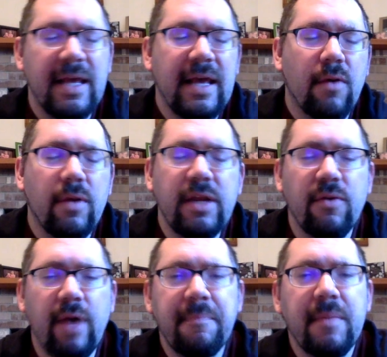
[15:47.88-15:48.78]
Well,
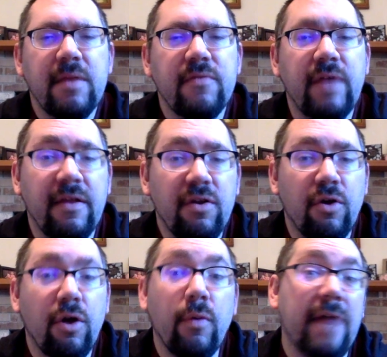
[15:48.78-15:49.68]
anyway, in
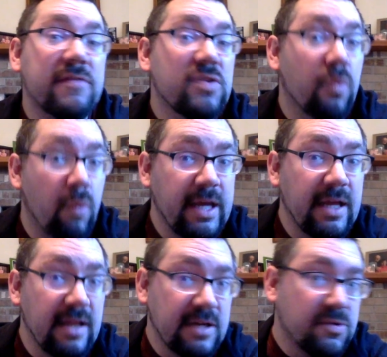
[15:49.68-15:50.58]
Illinois, we have 20
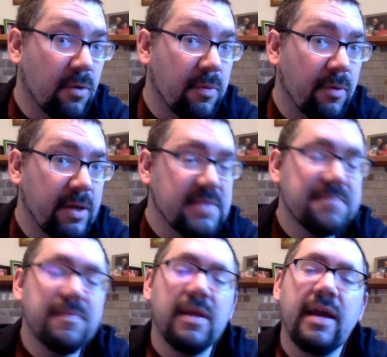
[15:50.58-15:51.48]
electoral points.
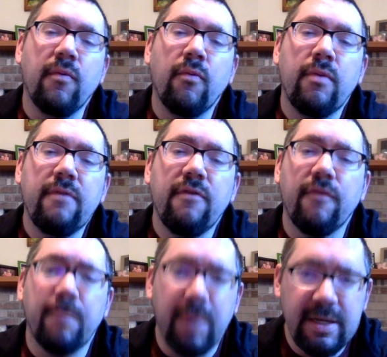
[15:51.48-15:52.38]
And when we vote for
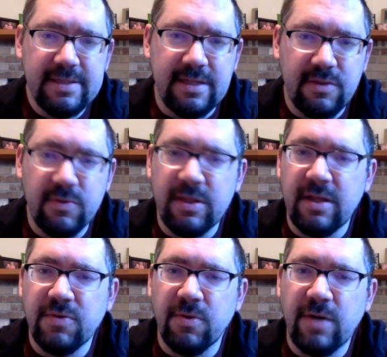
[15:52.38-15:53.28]
president through the
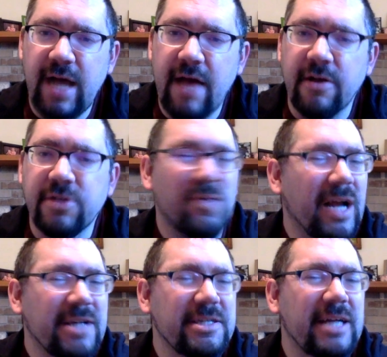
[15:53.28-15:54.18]
Electoral College, we're
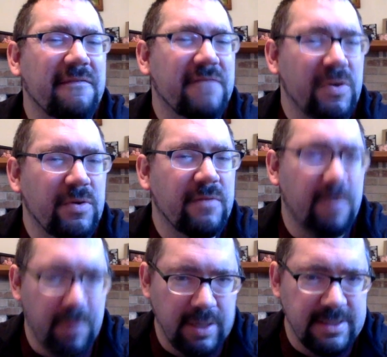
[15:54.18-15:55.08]
actually not voting for
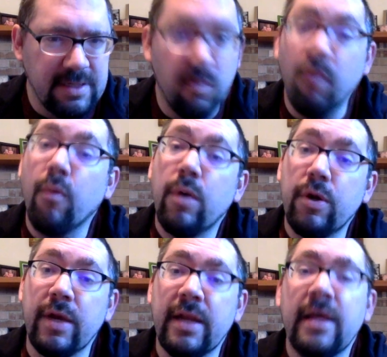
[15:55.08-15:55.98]
president. What we're
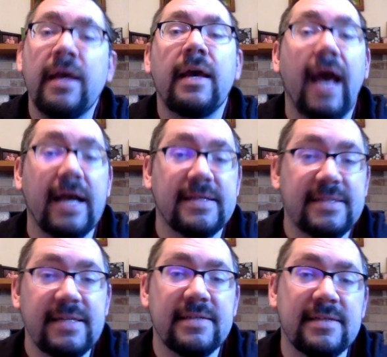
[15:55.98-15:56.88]
doing as
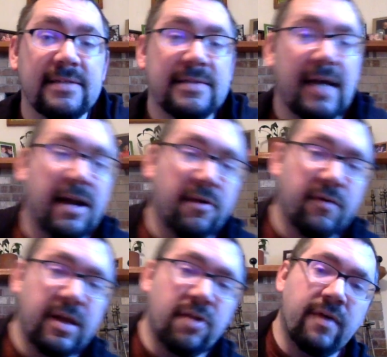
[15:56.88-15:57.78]
citizens
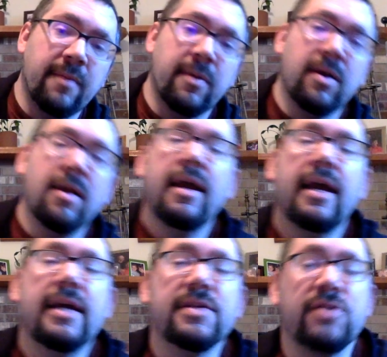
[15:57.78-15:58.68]
in November
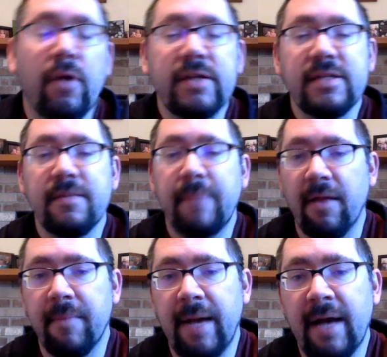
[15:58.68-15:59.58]
is going to the ballot
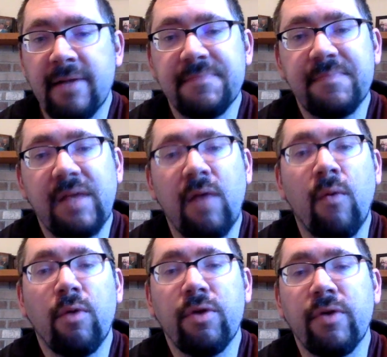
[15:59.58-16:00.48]
box, and what
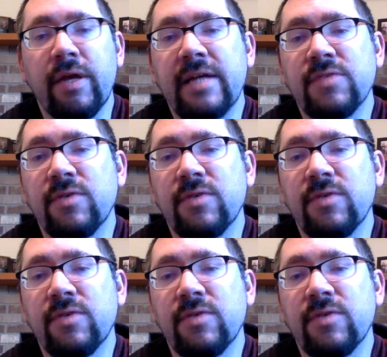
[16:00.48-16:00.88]
we're doing is we're